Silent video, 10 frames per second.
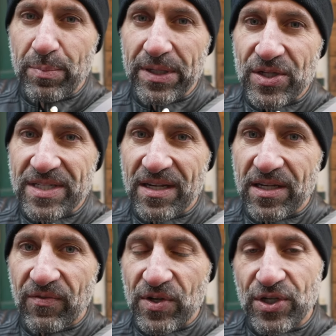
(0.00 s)
but just in a
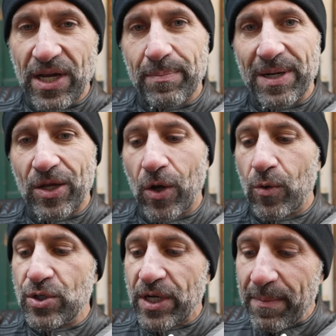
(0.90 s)
different shape, in a
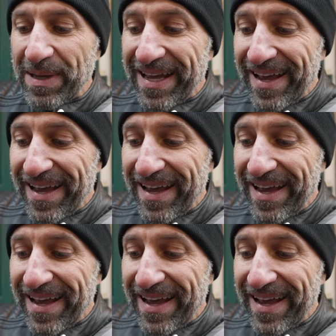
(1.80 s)
cone shape.